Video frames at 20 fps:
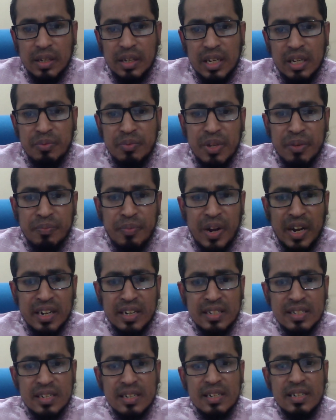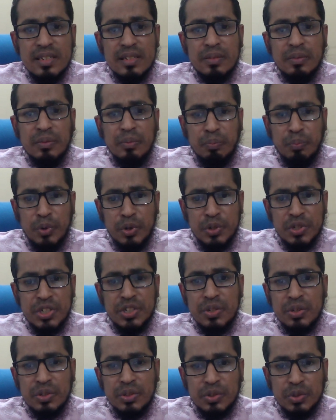If the financial
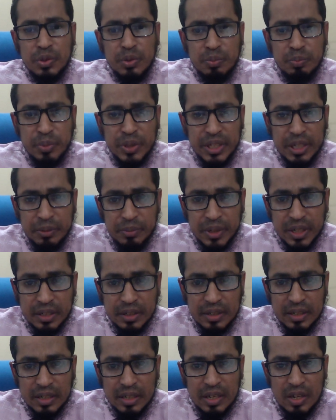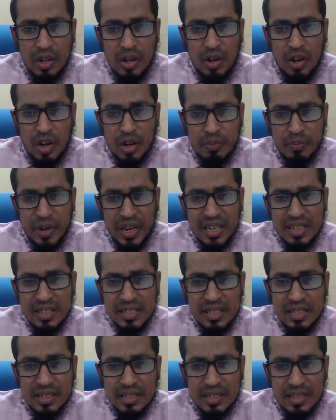position should be given or balance
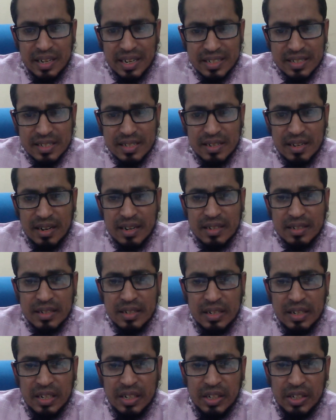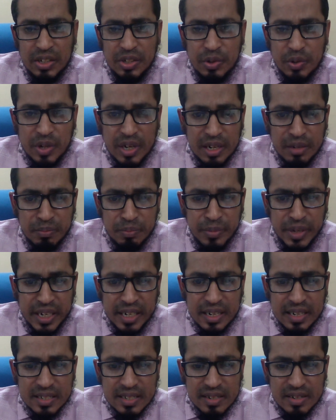sheet extract, you can
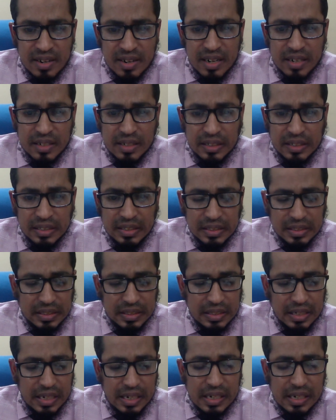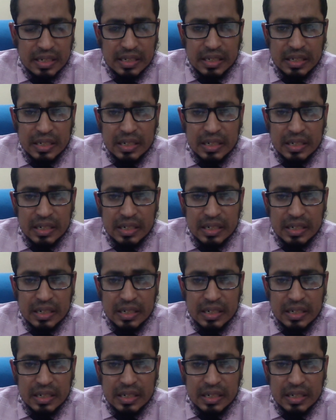make extract that